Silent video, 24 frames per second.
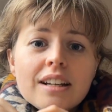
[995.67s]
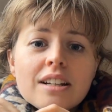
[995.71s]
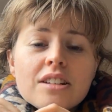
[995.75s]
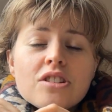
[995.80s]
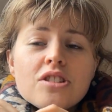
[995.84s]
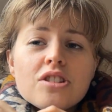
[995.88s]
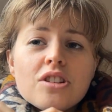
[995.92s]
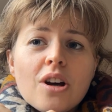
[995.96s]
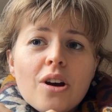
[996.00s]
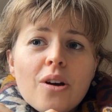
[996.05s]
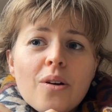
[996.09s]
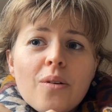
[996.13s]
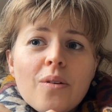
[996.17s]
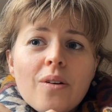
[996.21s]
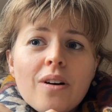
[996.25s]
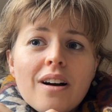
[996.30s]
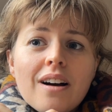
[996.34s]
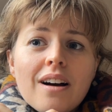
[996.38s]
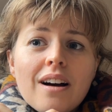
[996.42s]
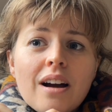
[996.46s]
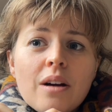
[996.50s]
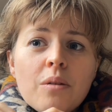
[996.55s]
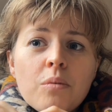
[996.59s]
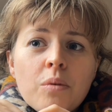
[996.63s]
So
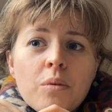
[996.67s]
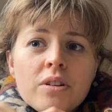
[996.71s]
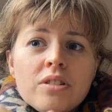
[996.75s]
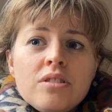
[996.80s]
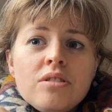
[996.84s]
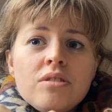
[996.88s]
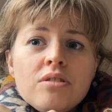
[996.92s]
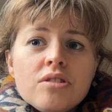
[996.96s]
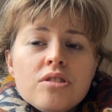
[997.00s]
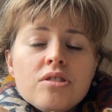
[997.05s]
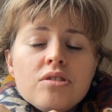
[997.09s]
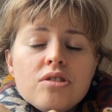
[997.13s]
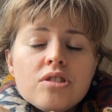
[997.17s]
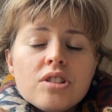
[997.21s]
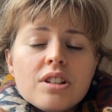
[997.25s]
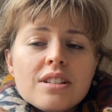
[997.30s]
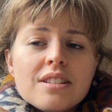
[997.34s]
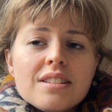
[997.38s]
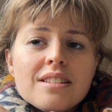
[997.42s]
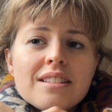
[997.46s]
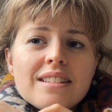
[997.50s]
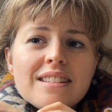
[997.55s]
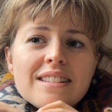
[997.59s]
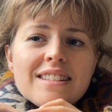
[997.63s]
I want you to
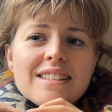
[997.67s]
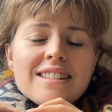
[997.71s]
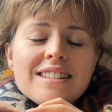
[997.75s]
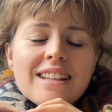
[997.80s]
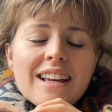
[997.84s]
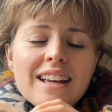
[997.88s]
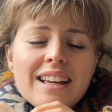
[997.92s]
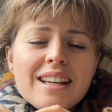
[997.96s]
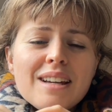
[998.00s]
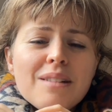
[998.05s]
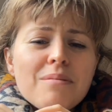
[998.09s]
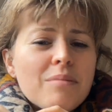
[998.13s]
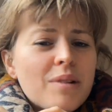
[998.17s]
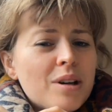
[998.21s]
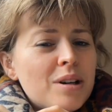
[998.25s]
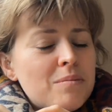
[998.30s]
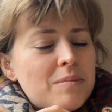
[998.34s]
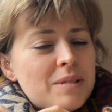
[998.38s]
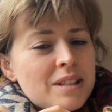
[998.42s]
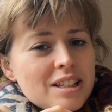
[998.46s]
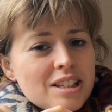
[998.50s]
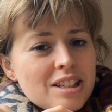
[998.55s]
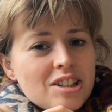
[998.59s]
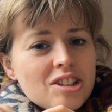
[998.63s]
just take a
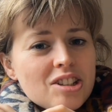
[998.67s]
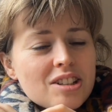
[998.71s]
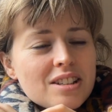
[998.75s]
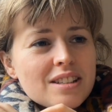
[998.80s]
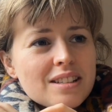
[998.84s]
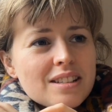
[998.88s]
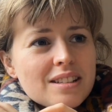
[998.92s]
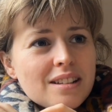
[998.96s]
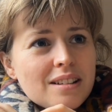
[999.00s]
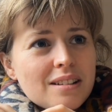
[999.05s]
moment to just